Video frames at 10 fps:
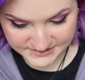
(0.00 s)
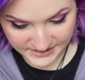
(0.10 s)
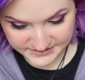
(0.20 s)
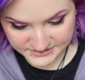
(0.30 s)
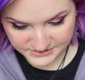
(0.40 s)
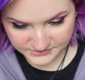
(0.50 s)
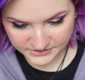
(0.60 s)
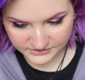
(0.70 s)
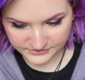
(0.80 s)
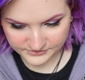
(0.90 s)
nice to
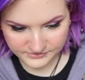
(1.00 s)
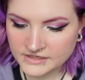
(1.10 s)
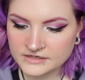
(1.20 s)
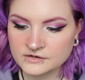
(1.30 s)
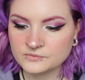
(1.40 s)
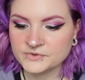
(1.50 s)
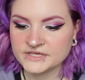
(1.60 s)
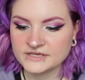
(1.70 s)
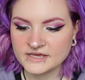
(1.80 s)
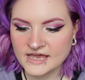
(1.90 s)
include. Then
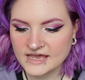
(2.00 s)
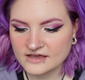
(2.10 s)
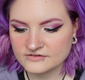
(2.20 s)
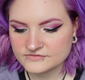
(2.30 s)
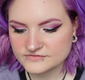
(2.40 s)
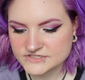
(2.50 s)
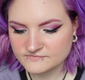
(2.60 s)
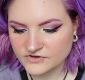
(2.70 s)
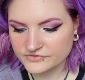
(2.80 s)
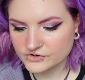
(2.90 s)
we have some
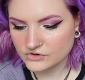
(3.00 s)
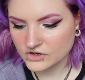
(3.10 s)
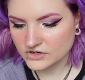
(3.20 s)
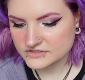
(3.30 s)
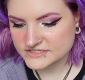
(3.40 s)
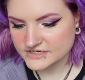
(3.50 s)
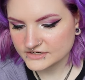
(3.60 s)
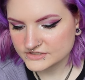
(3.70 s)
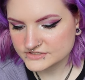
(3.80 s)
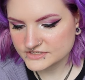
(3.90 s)
fun little cards
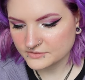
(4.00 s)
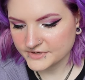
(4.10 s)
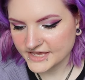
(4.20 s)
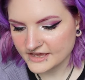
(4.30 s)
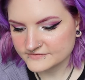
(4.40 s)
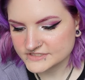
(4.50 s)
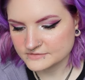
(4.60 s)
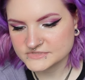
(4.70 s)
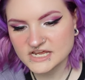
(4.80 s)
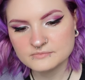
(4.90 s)
here. So we have
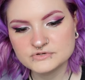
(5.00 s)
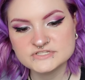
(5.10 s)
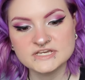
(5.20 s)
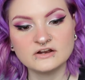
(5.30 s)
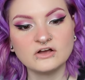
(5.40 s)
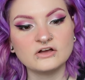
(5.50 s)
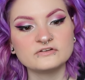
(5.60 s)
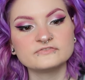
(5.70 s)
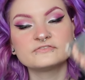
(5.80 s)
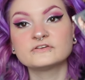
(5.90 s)
some 10%
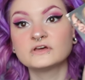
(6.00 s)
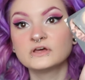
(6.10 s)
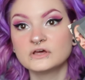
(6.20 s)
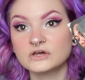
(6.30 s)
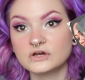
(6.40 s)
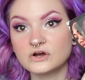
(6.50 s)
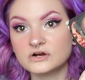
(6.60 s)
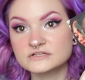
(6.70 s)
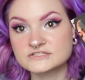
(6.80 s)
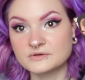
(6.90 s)
off
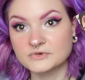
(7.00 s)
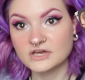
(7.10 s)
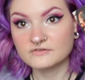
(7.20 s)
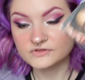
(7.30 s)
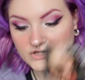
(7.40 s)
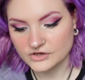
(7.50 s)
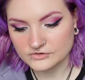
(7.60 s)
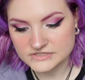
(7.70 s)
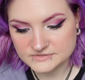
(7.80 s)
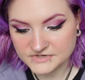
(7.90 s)
cards. So I'm going to cover the code
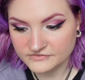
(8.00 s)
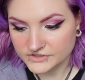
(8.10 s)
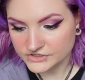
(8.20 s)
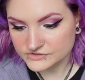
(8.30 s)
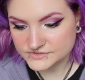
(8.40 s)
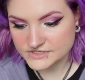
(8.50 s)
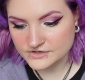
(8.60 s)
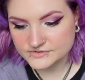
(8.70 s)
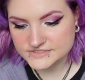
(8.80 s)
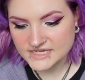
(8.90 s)
because I'm definitely going to use
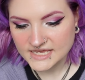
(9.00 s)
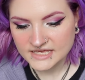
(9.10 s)
those.